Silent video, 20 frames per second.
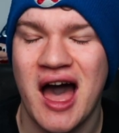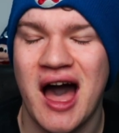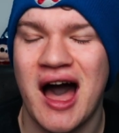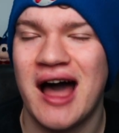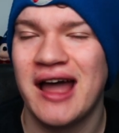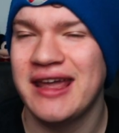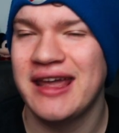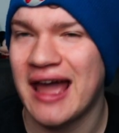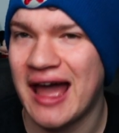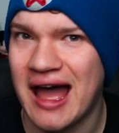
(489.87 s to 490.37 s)

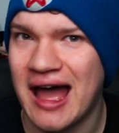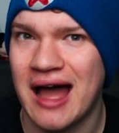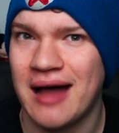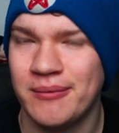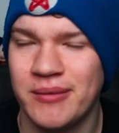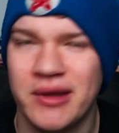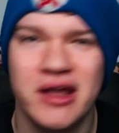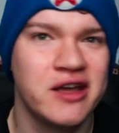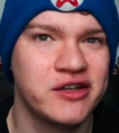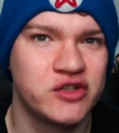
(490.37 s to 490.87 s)
I
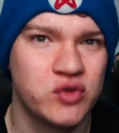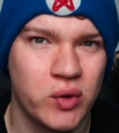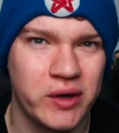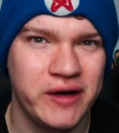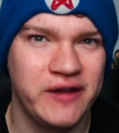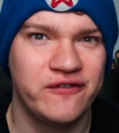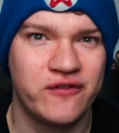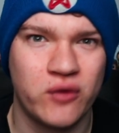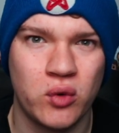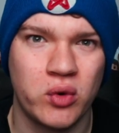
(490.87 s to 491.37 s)
am
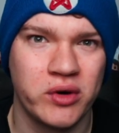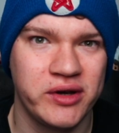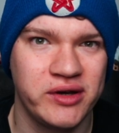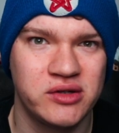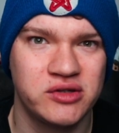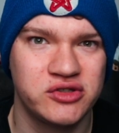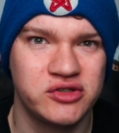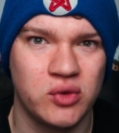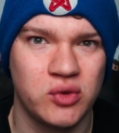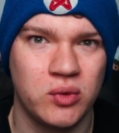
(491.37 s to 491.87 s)
24
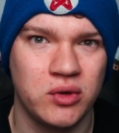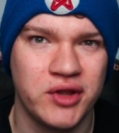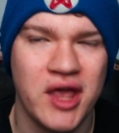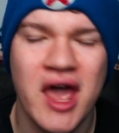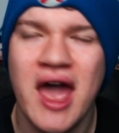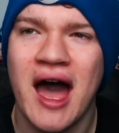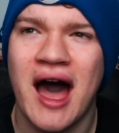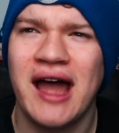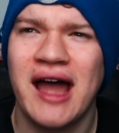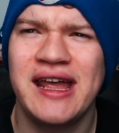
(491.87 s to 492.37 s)
years old.
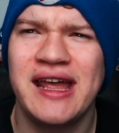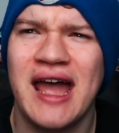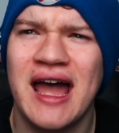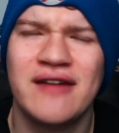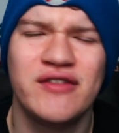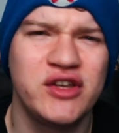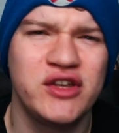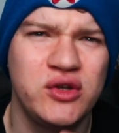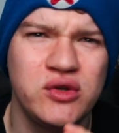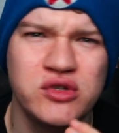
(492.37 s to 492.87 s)
I
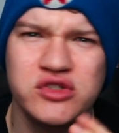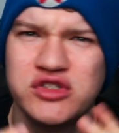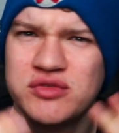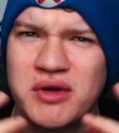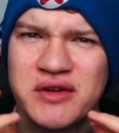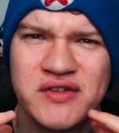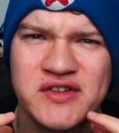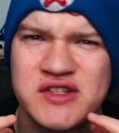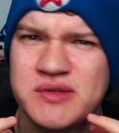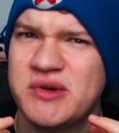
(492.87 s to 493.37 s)
have a huge
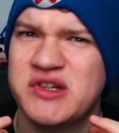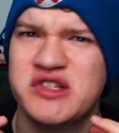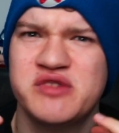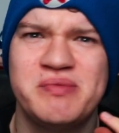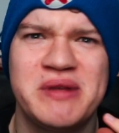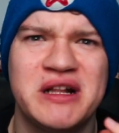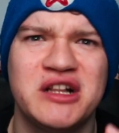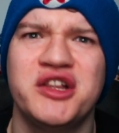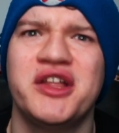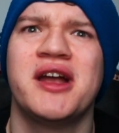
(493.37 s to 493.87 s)
amount of experience
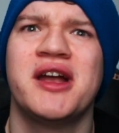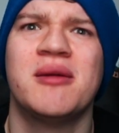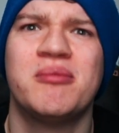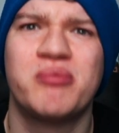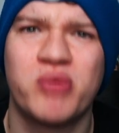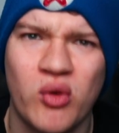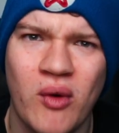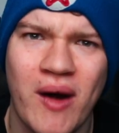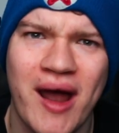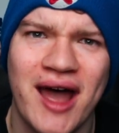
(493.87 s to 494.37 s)
building a
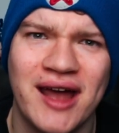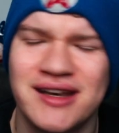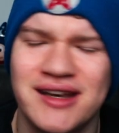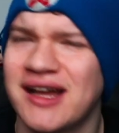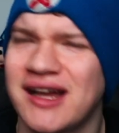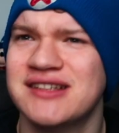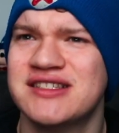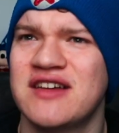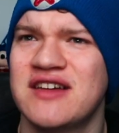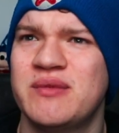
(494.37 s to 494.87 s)
brand
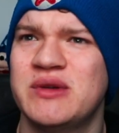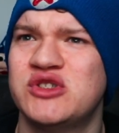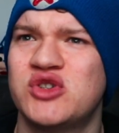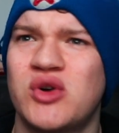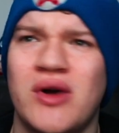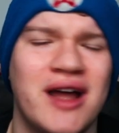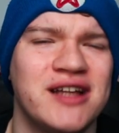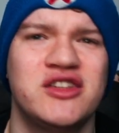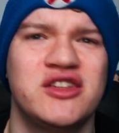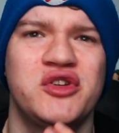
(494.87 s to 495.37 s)
as I've been
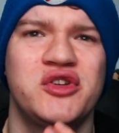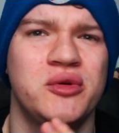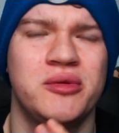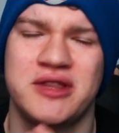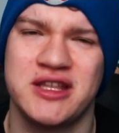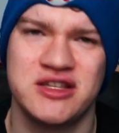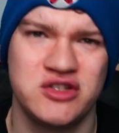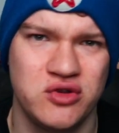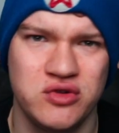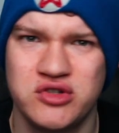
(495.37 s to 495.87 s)
trying to do
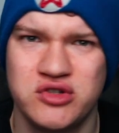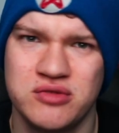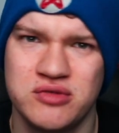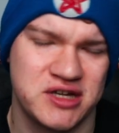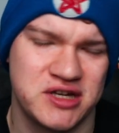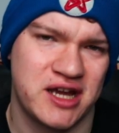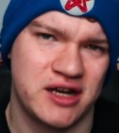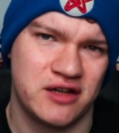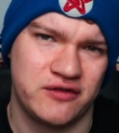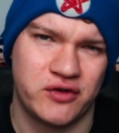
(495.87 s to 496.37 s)
with this YouTube
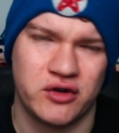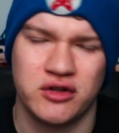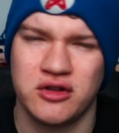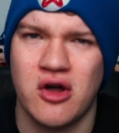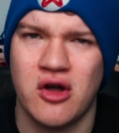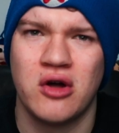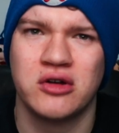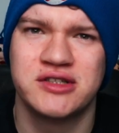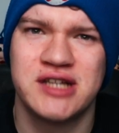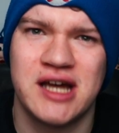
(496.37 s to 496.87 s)
channel for a
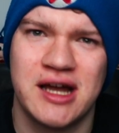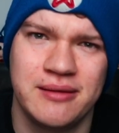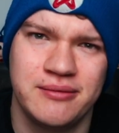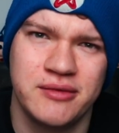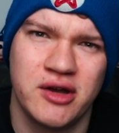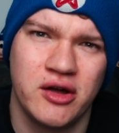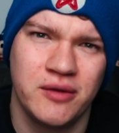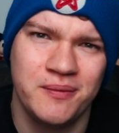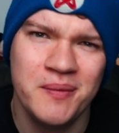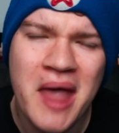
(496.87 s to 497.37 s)
long time
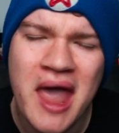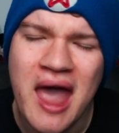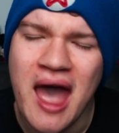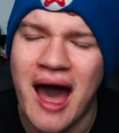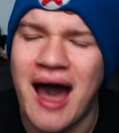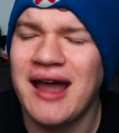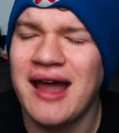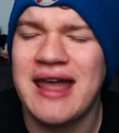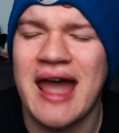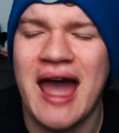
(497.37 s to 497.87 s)
now.
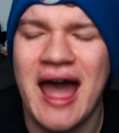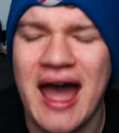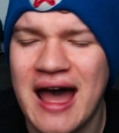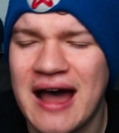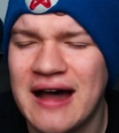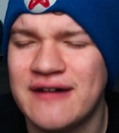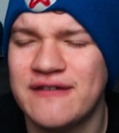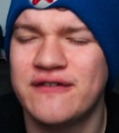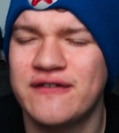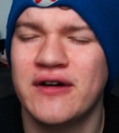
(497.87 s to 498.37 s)
I
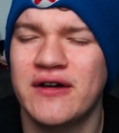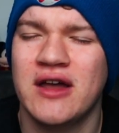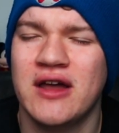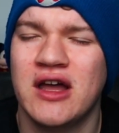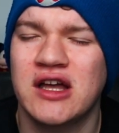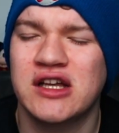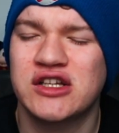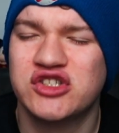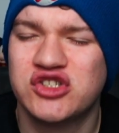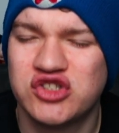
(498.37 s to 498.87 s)
have
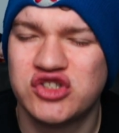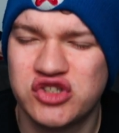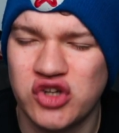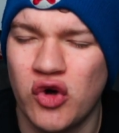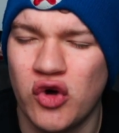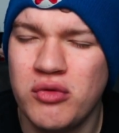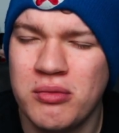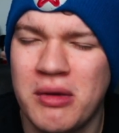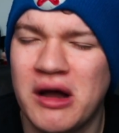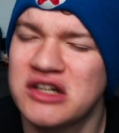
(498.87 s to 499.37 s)

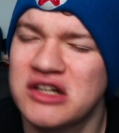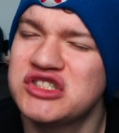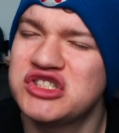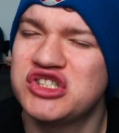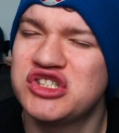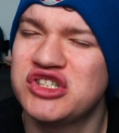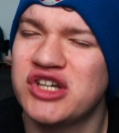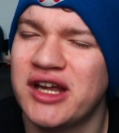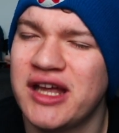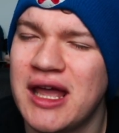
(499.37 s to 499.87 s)
so
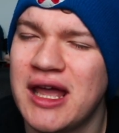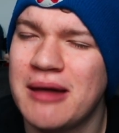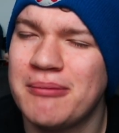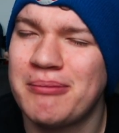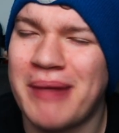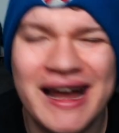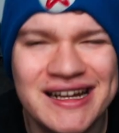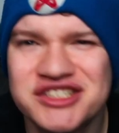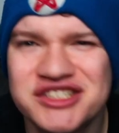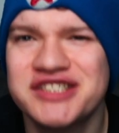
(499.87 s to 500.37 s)
much
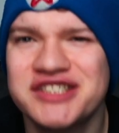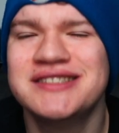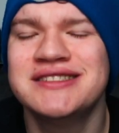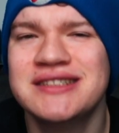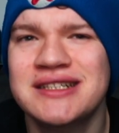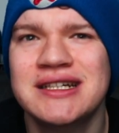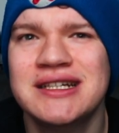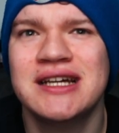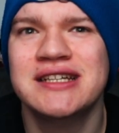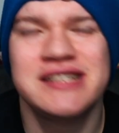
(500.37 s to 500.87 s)

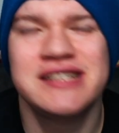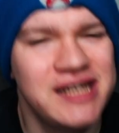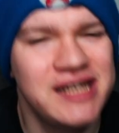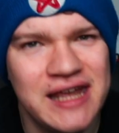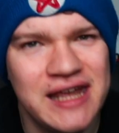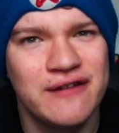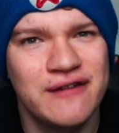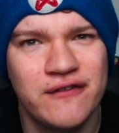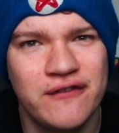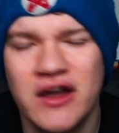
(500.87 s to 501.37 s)
passion to
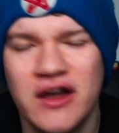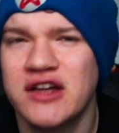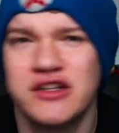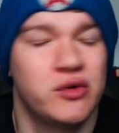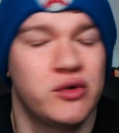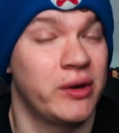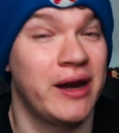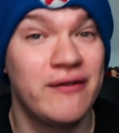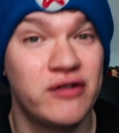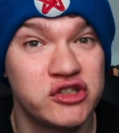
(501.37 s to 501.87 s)
give
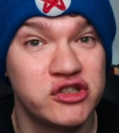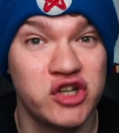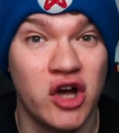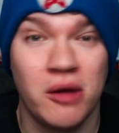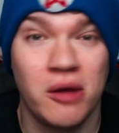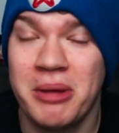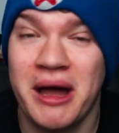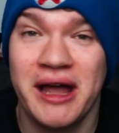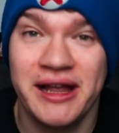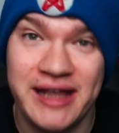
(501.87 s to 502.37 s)
to whatever
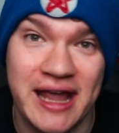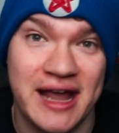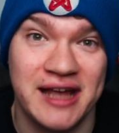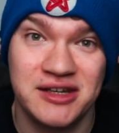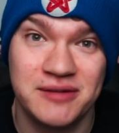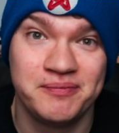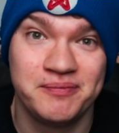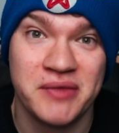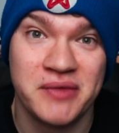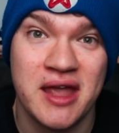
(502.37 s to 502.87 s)
job I
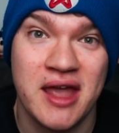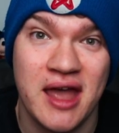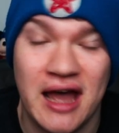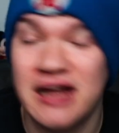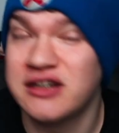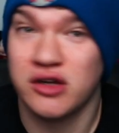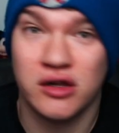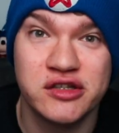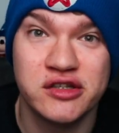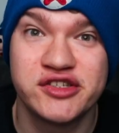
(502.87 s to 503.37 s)
get.
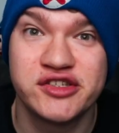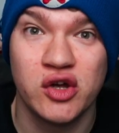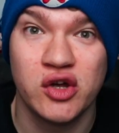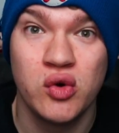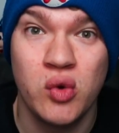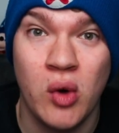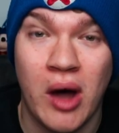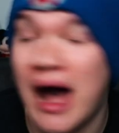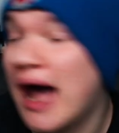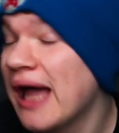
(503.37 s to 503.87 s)
And
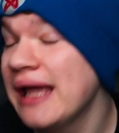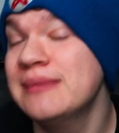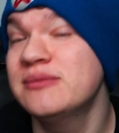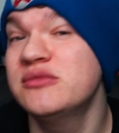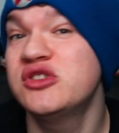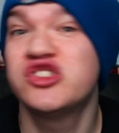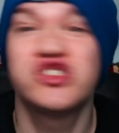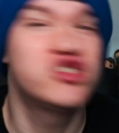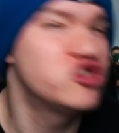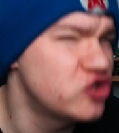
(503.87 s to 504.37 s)
also, I
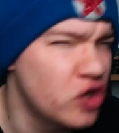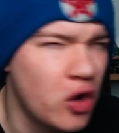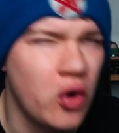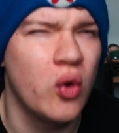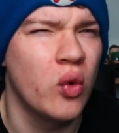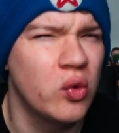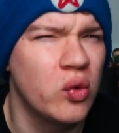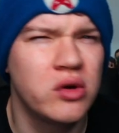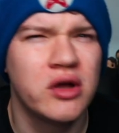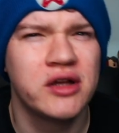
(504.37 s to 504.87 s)
am
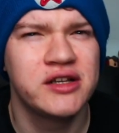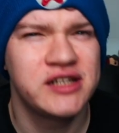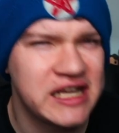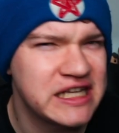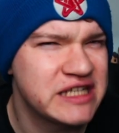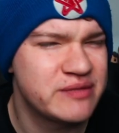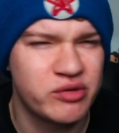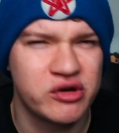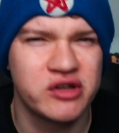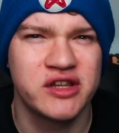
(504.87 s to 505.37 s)
so
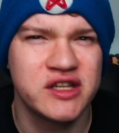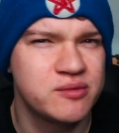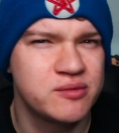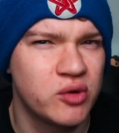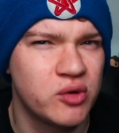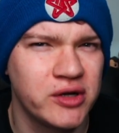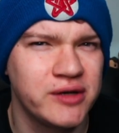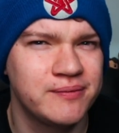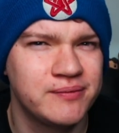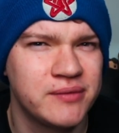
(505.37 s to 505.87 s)
desperate at this
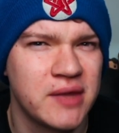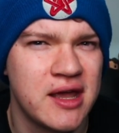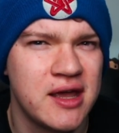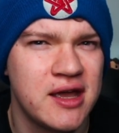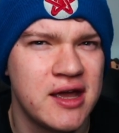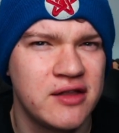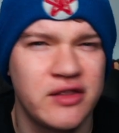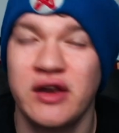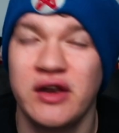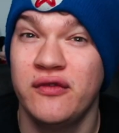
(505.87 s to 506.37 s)
point
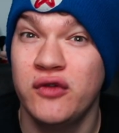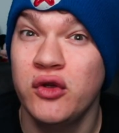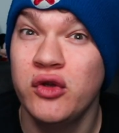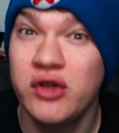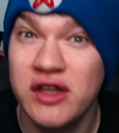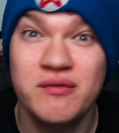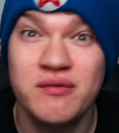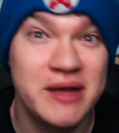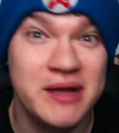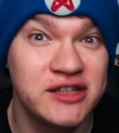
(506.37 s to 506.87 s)
that if you
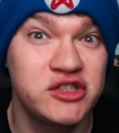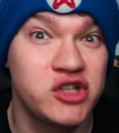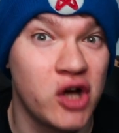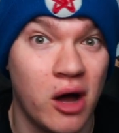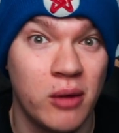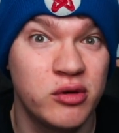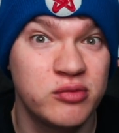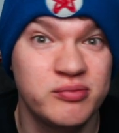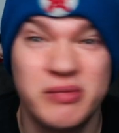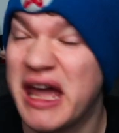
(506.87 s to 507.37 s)
give me a
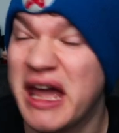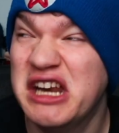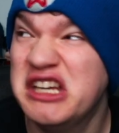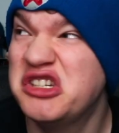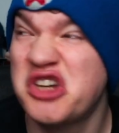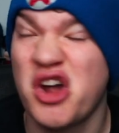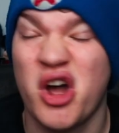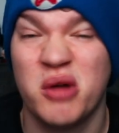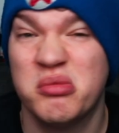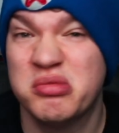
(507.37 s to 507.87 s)
job, any
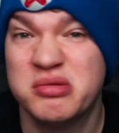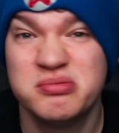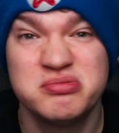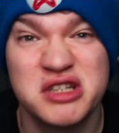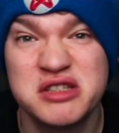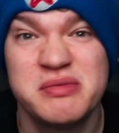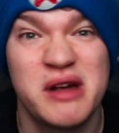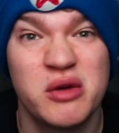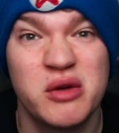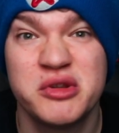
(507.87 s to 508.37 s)
job,
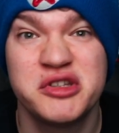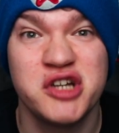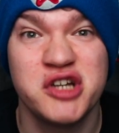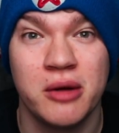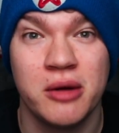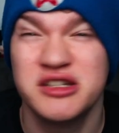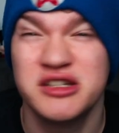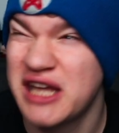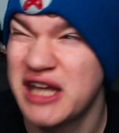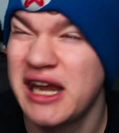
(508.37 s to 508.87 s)
doesn't matter what the
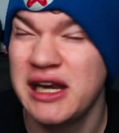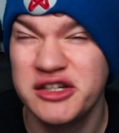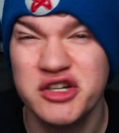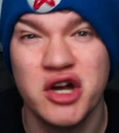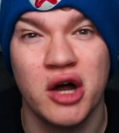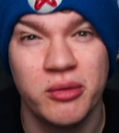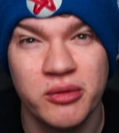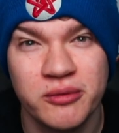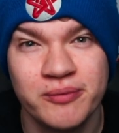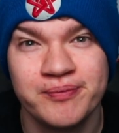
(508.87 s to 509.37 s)
job is, any
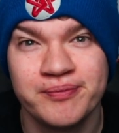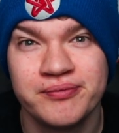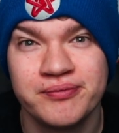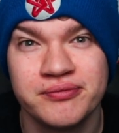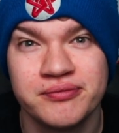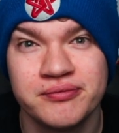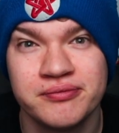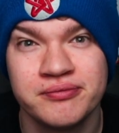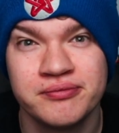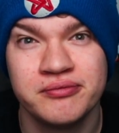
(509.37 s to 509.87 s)
job,
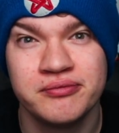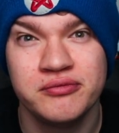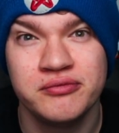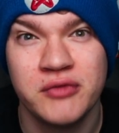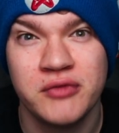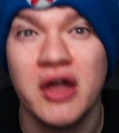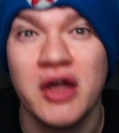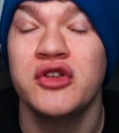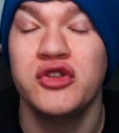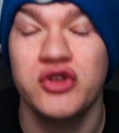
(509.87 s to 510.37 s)

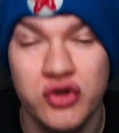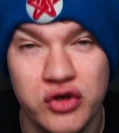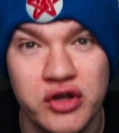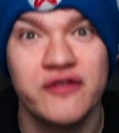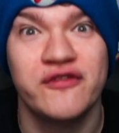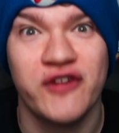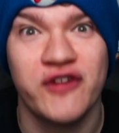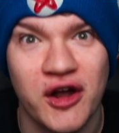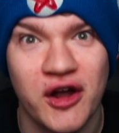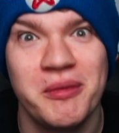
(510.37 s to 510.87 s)
you
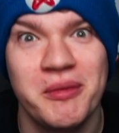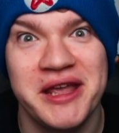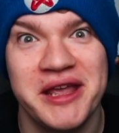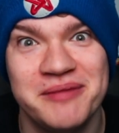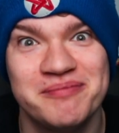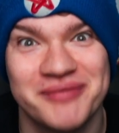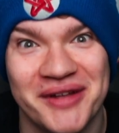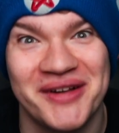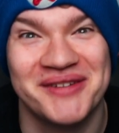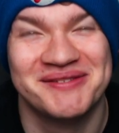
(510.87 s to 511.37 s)
can fuck me.